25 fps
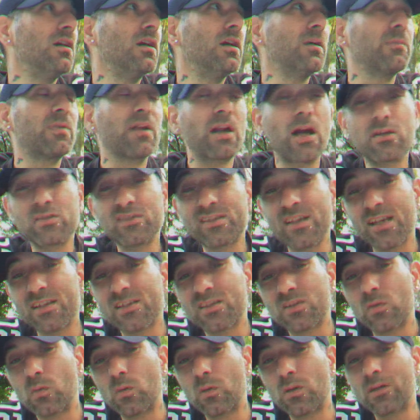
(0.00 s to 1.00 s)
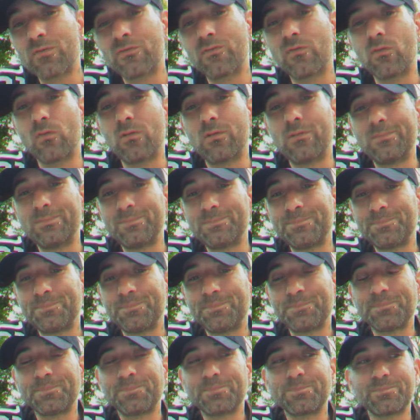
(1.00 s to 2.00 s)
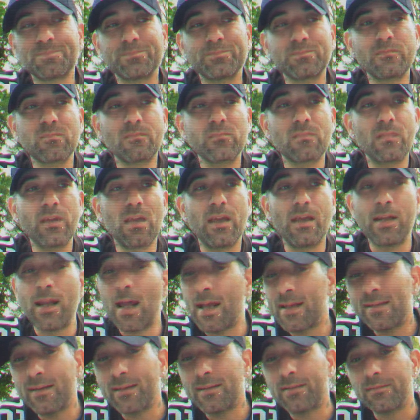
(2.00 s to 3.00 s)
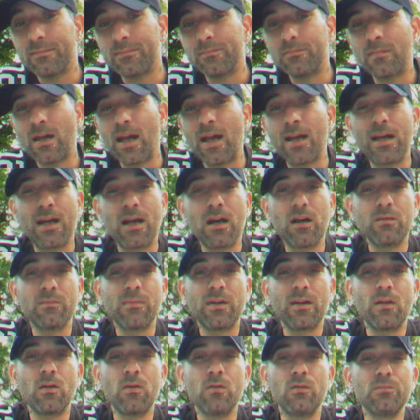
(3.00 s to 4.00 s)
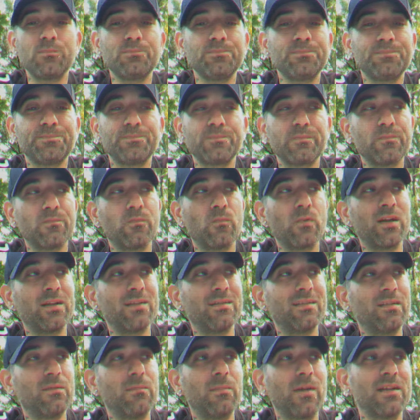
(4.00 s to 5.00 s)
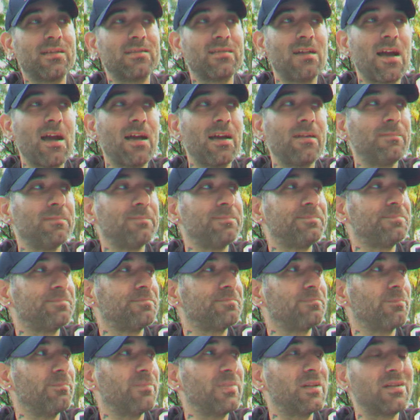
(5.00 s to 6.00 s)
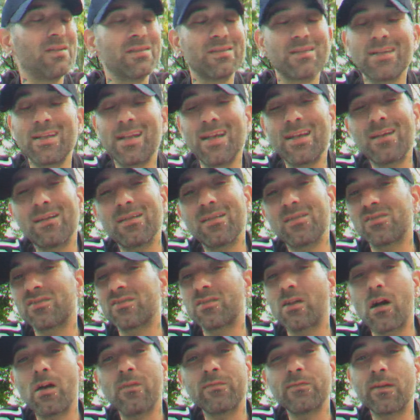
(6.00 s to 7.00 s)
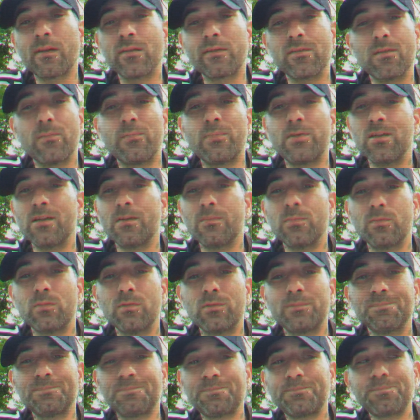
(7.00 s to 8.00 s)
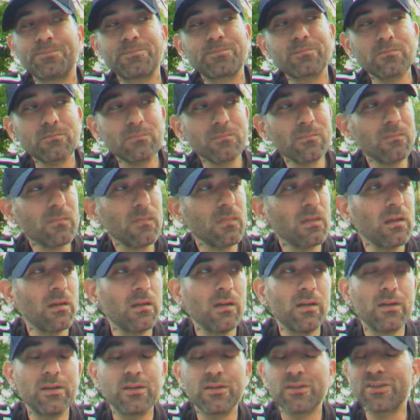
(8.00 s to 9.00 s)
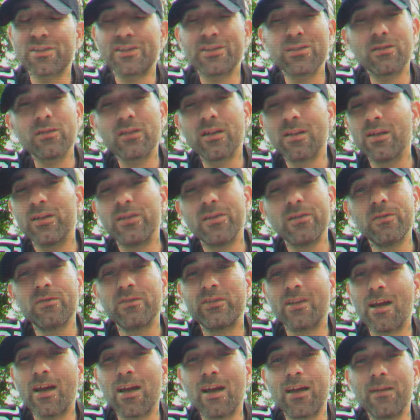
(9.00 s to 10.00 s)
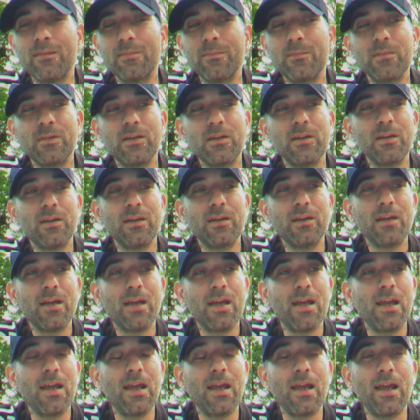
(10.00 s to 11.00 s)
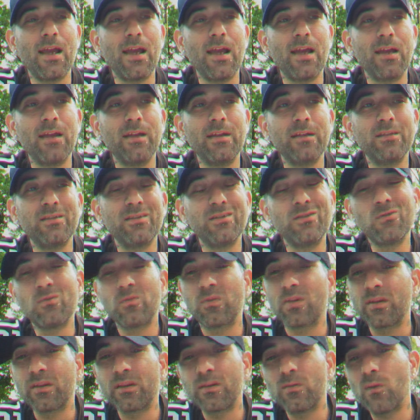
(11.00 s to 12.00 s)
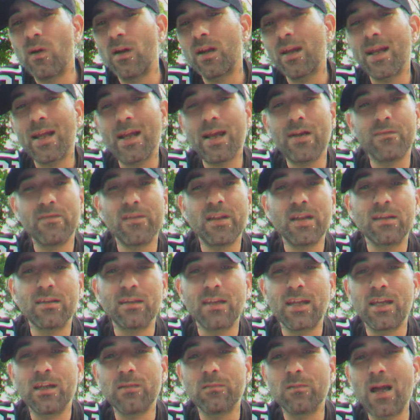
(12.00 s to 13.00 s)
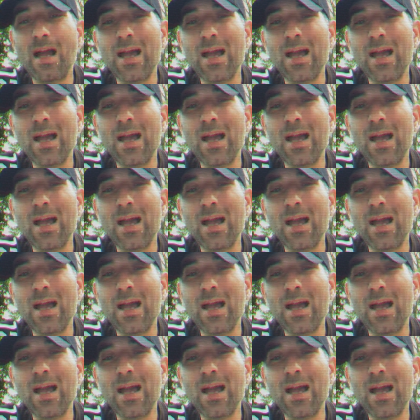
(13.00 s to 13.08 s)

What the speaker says: But I was asked to work for him, and I didn't. I held my own, went and did my time, because it ain't gonna solve nothing, people. You're still gonna do time. And do you really want to have that label?